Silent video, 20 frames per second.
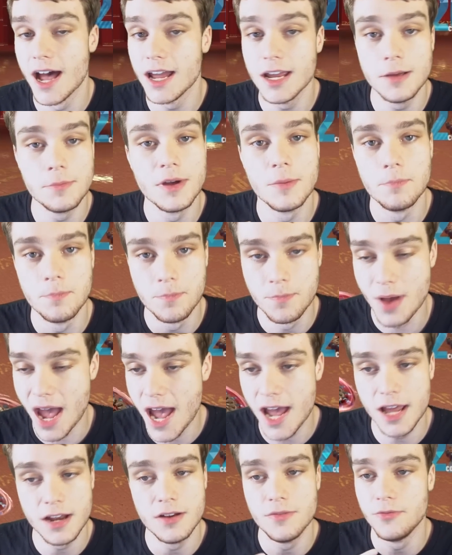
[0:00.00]
I am a
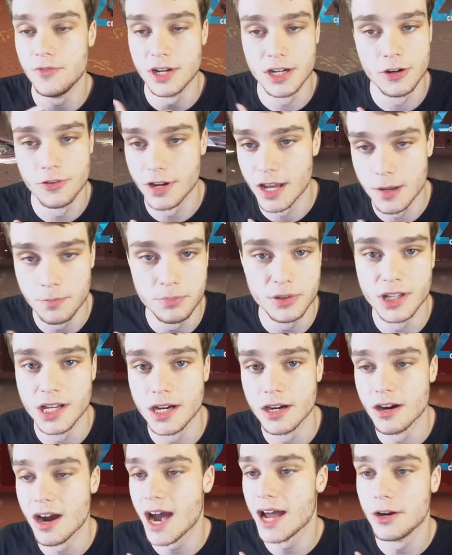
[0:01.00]
bad video game
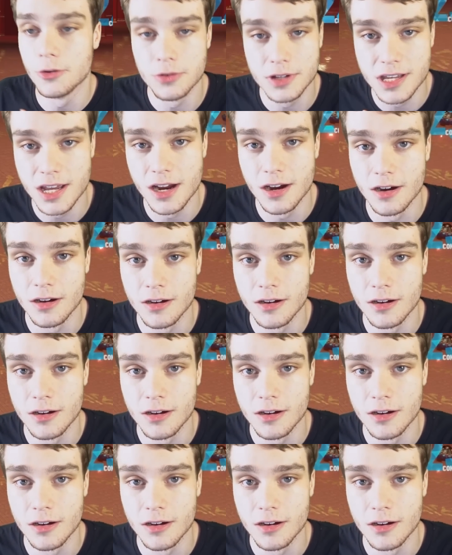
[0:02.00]
player, I don't care.